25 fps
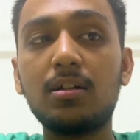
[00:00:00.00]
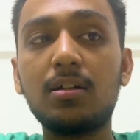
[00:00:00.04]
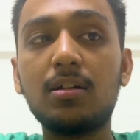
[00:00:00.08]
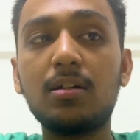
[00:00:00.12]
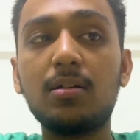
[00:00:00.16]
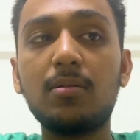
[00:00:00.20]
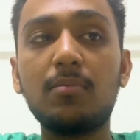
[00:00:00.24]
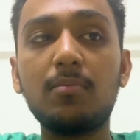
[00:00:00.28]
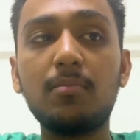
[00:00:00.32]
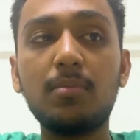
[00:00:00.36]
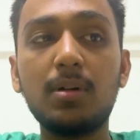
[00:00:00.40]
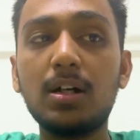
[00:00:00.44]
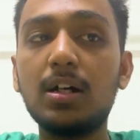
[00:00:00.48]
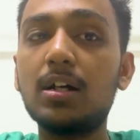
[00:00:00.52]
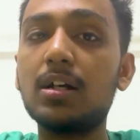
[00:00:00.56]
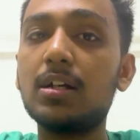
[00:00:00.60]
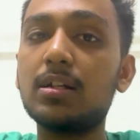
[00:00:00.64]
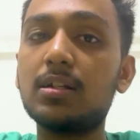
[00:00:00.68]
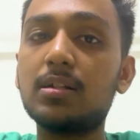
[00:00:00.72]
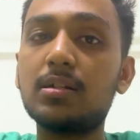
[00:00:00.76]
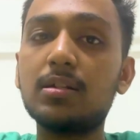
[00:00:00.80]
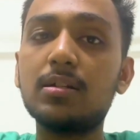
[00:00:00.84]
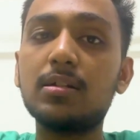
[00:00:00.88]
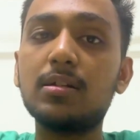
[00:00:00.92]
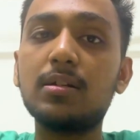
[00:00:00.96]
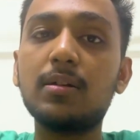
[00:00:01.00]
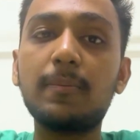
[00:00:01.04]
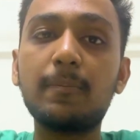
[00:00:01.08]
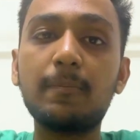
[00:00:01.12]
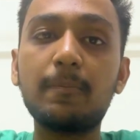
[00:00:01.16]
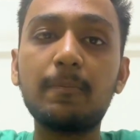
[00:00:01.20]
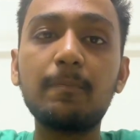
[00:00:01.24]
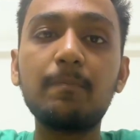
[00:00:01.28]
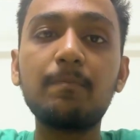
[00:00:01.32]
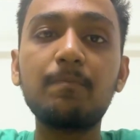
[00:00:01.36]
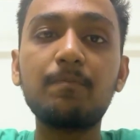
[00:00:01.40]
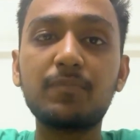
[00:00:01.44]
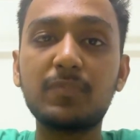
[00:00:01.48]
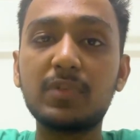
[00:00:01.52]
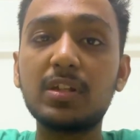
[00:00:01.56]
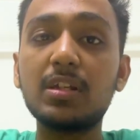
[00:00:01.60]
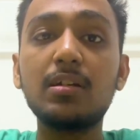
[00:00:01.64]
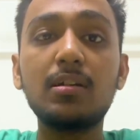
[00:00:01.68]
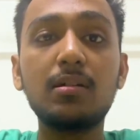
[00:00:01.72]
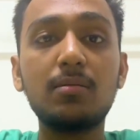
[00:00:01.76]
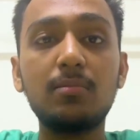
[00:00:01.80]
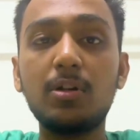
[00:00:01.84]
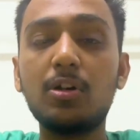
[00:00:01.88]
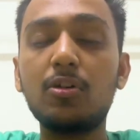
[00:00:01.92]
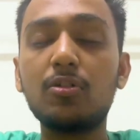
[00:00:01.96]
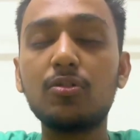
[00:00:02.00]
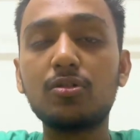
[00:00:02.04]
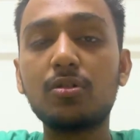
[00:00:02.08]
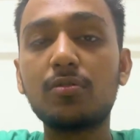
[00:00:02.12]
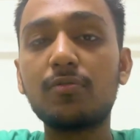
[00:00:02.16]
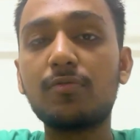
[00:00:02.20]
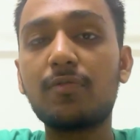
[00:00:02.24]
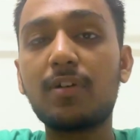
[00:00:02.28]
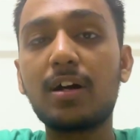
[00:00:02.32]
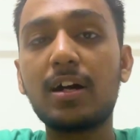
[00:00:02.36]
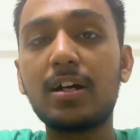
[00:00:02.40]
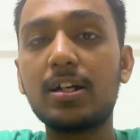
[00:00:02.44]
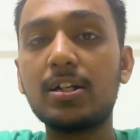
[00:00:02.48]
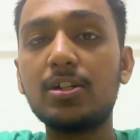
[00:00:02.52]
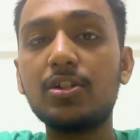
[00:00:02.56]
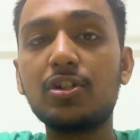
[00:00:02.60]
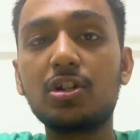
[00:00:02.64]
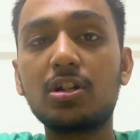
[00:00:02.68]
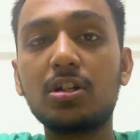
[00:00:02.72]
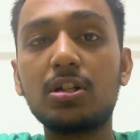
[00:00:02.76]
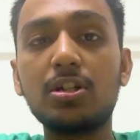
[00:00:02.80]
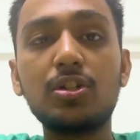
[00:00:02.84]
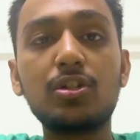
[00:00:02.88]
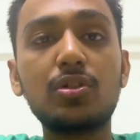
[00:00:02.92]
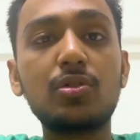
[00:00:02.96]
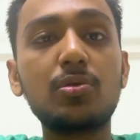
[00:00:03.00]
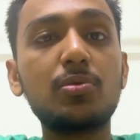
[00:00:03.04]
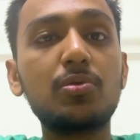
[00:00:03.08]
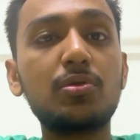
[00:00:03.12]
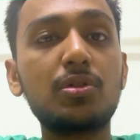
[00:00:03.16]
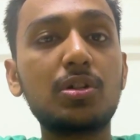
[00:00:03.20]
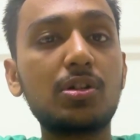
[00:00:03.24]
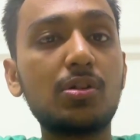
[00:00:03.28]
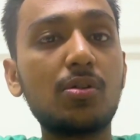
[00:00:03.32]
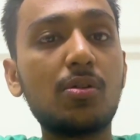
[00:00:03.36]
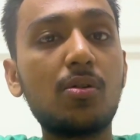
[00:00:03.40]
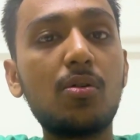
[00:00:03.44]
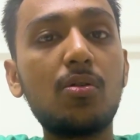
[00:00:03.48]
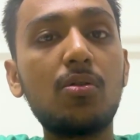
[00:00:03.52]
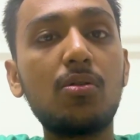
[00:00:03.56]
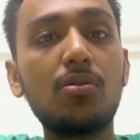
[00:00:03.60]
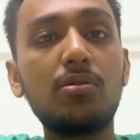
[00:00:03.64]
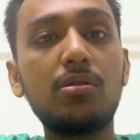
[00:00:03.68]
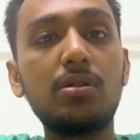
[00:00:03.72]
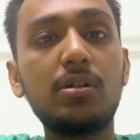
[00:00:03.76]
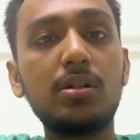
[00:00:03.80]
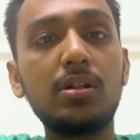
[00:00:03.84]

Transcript: but because of financial issues and all,